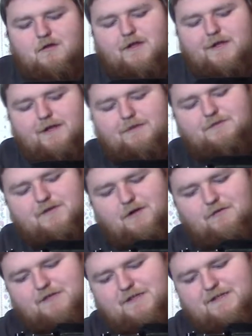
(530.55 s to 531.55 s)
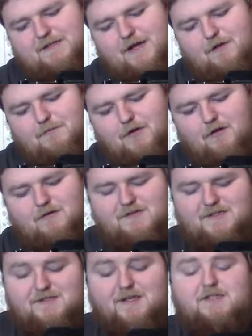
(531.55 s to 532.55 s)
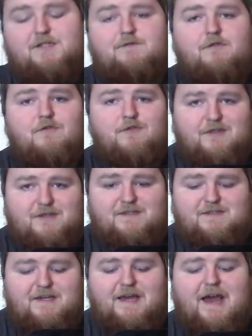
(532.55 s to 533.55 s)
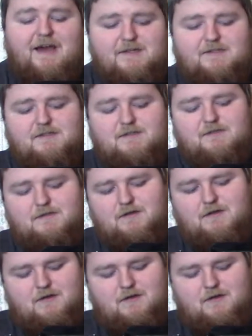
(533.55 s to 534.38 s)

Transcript: It goes on these down parts. It's actually for the Z-axis,